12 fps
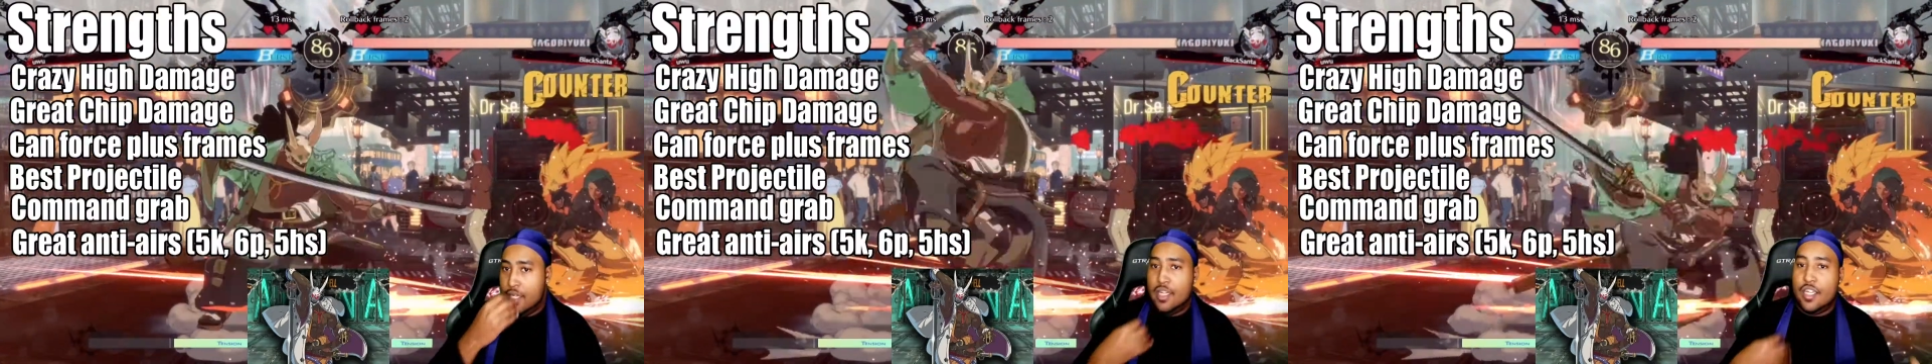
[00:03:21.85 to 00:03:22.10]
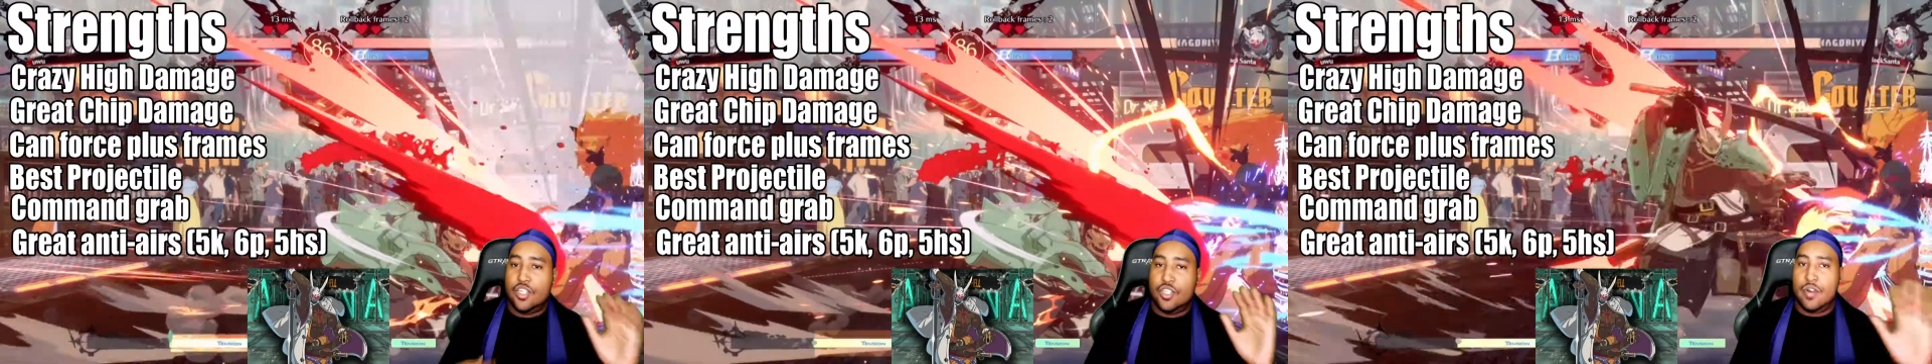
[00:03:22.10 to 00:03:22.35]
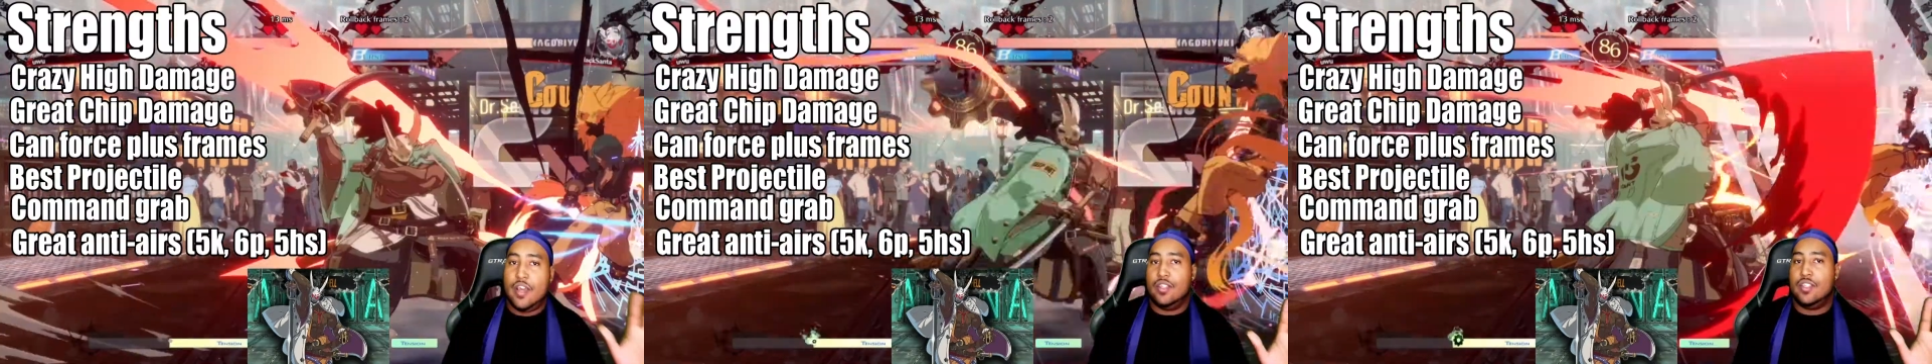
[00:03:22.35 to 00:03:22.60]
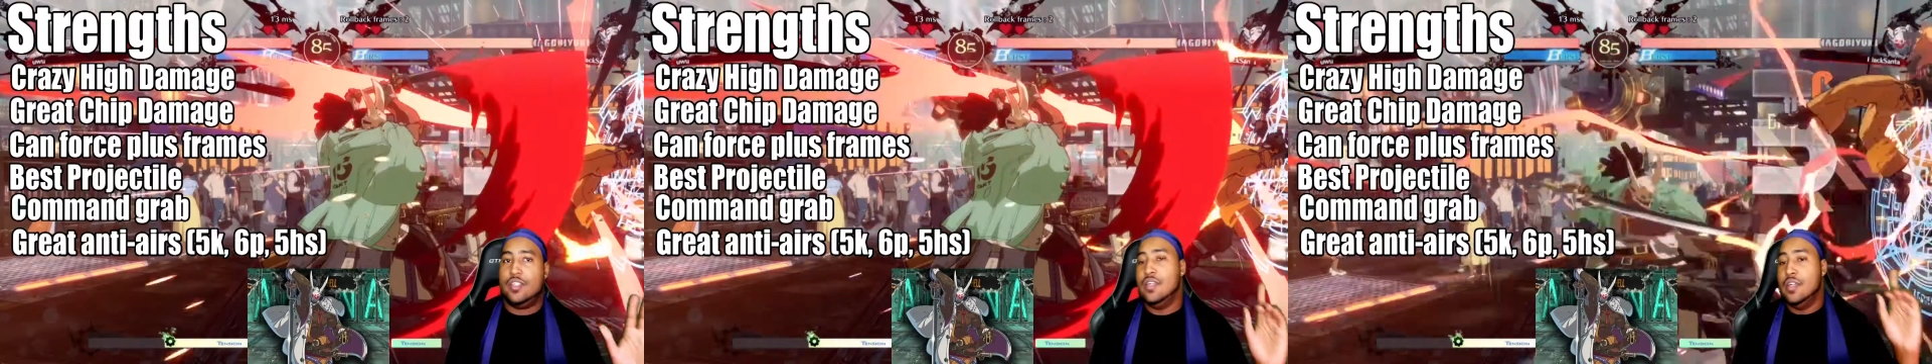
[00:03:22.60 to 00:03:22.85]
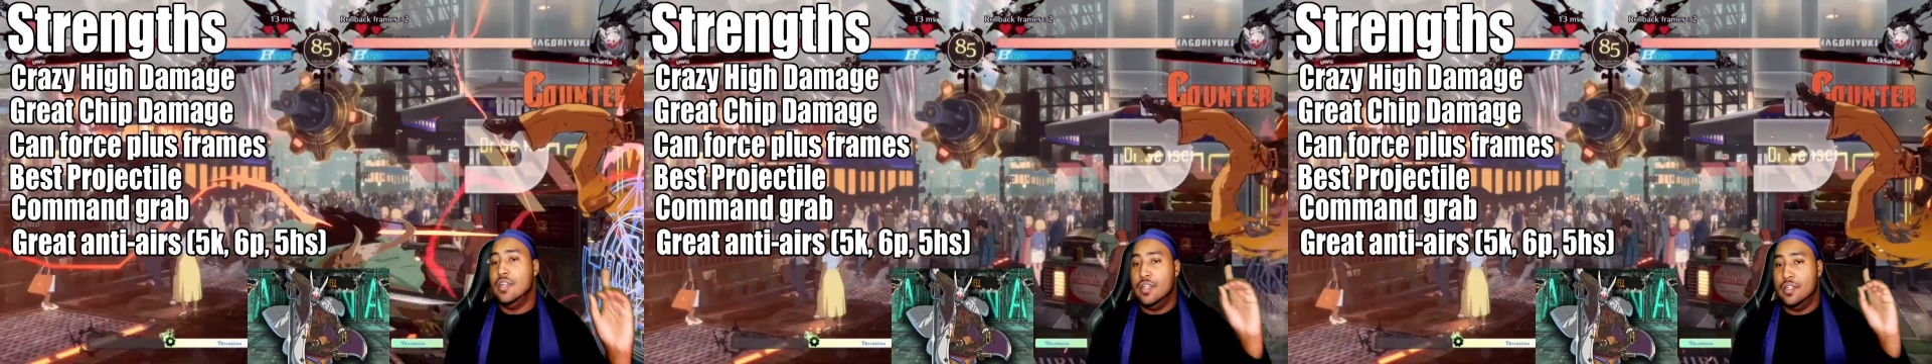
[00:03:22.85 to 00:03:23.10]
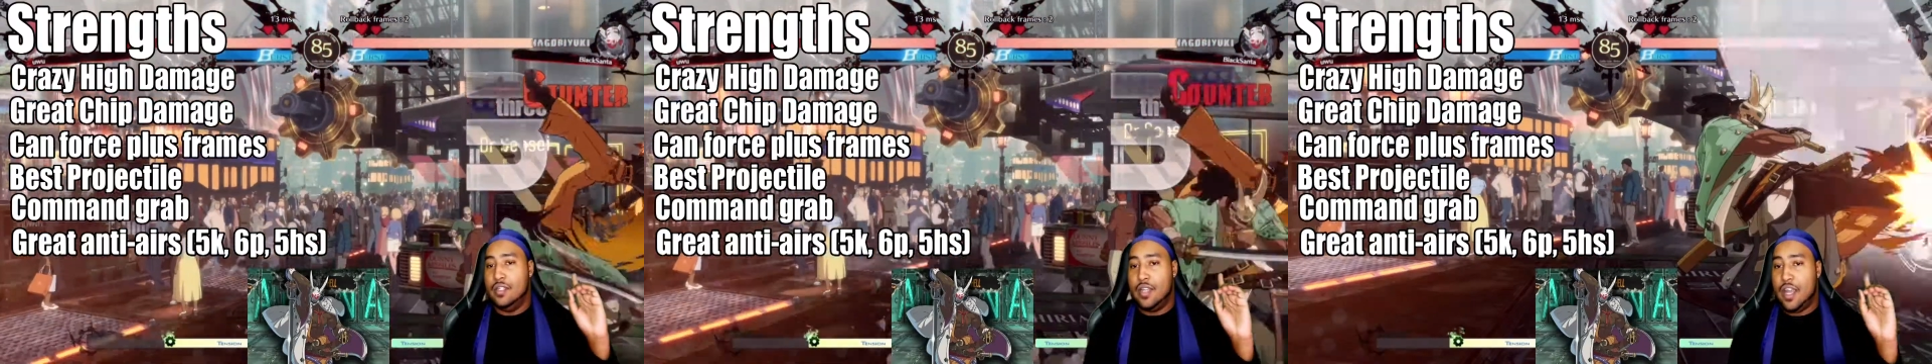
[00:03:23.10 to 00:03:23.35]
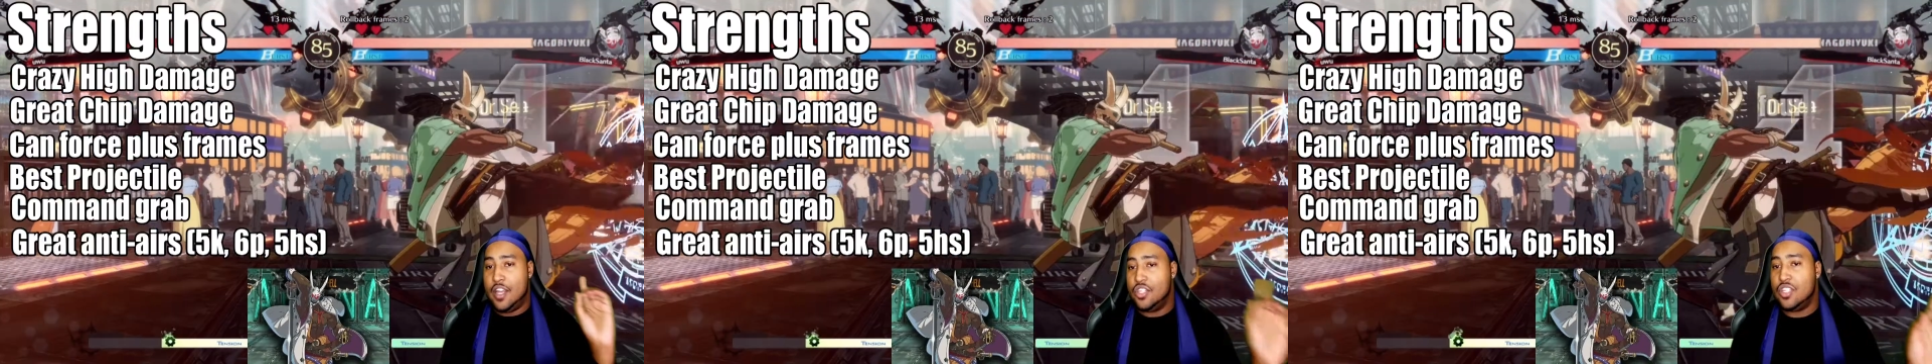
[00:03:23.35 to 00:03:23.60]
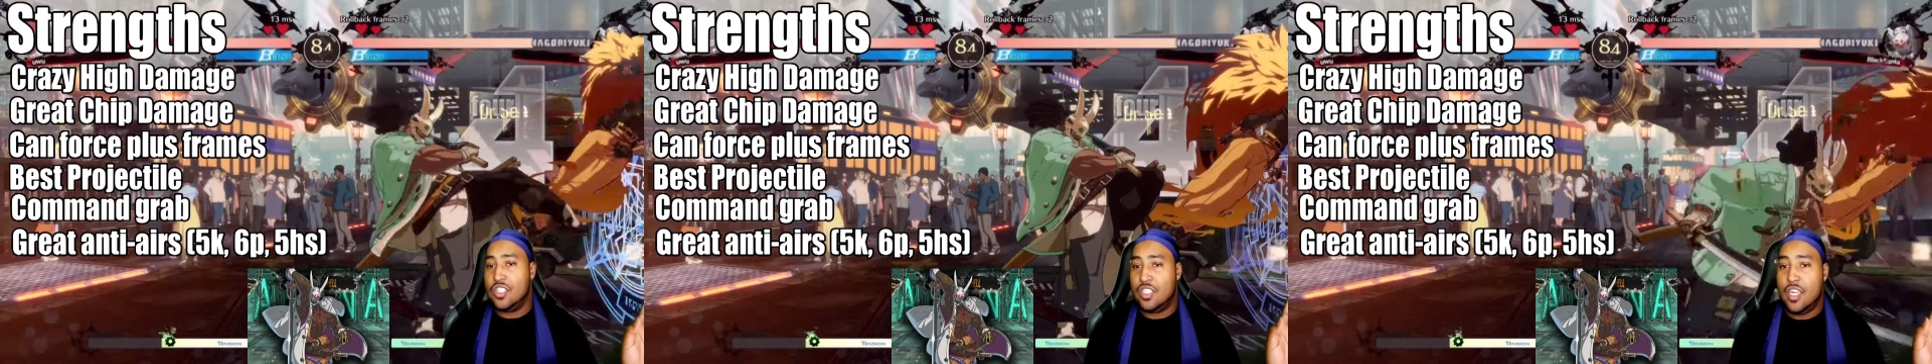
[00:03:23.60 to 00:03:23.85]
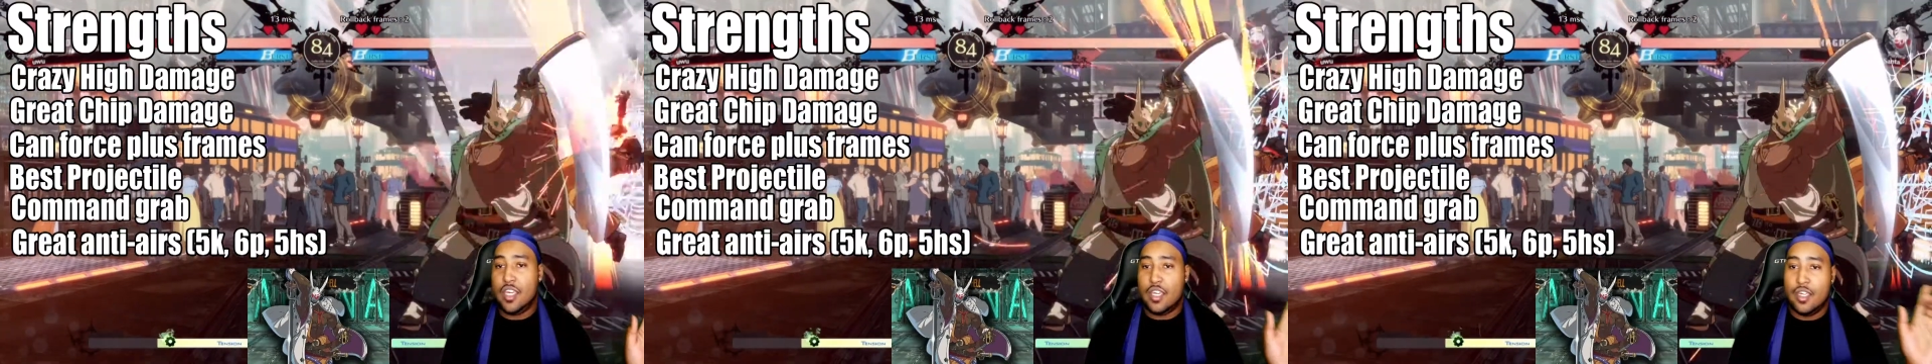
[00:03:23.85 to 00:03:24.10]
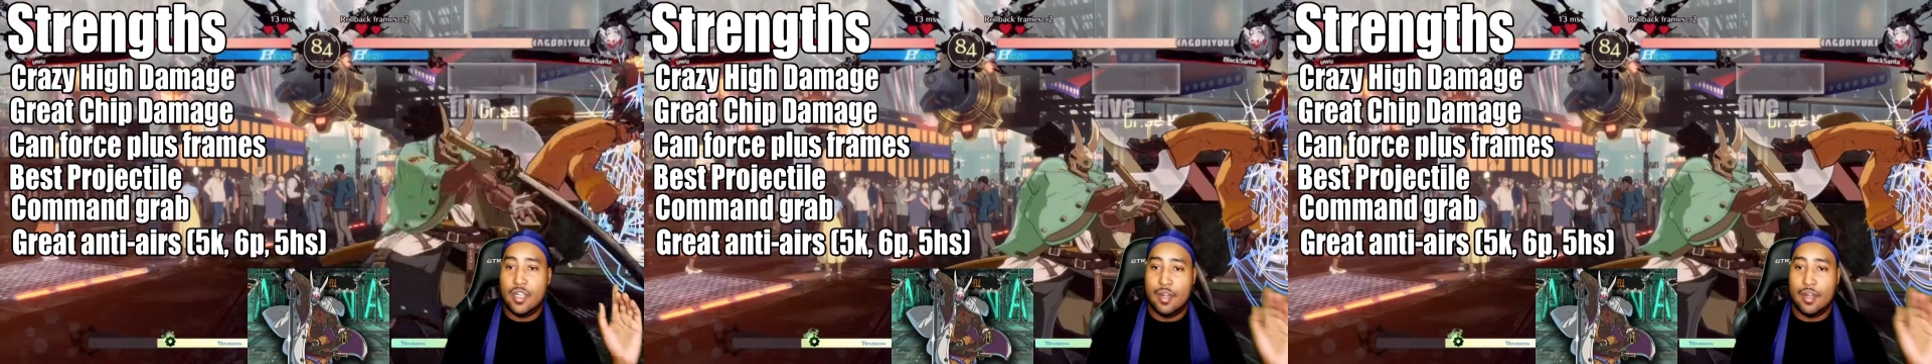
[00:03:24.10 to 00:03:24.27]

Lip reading: His strengths. As you can see, number